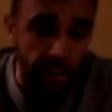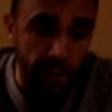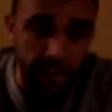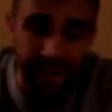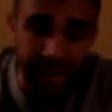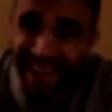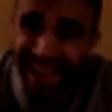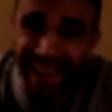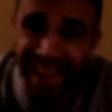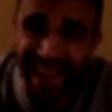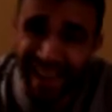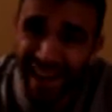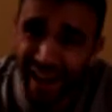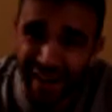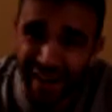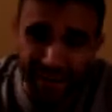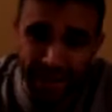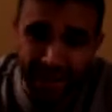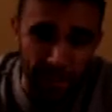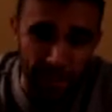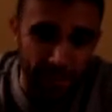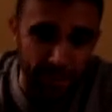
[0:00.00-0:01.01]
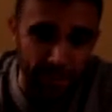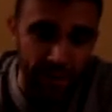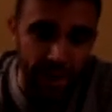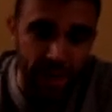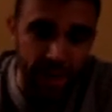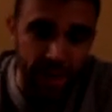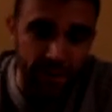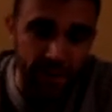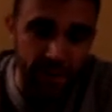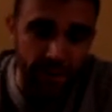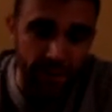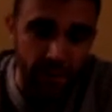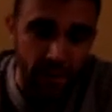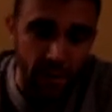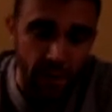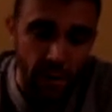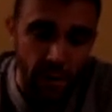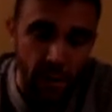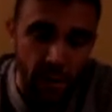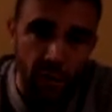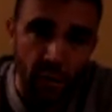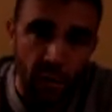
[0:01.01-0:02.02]
But again, not very protective.
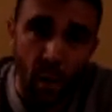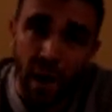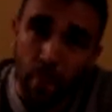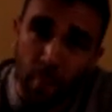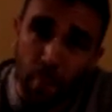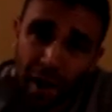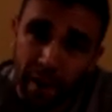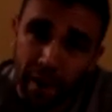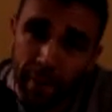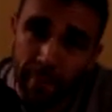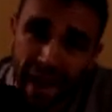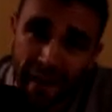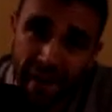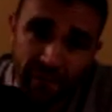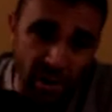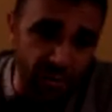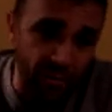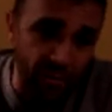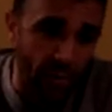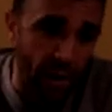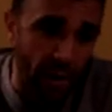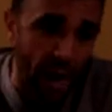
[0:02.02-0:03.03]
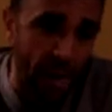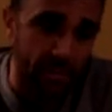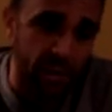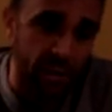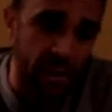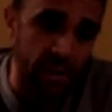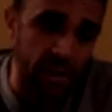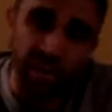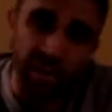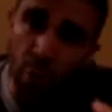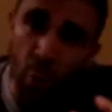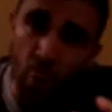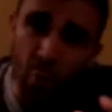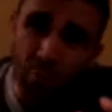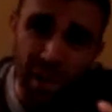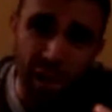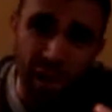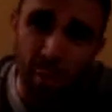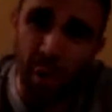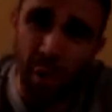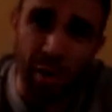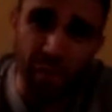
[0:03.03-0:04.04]
So I wound up having to scrap these. I don't
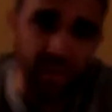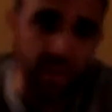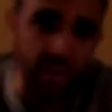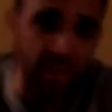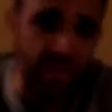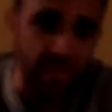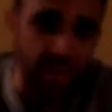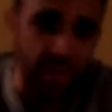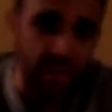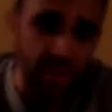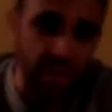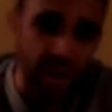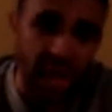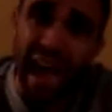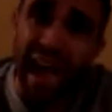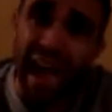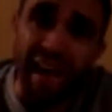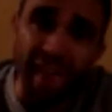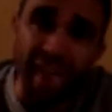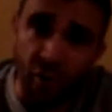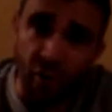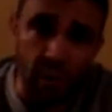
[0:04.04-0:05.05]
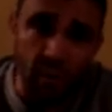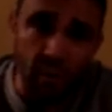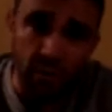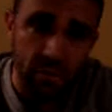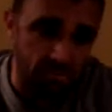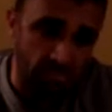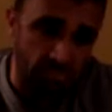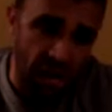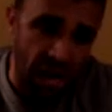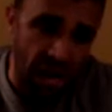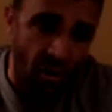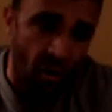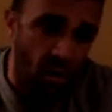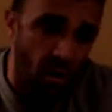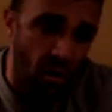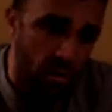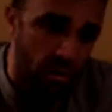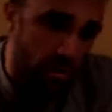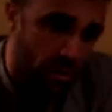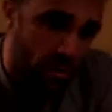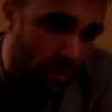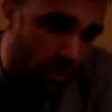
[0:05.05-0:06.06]
really wear these ever at
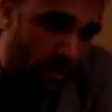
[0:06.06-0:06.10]
all.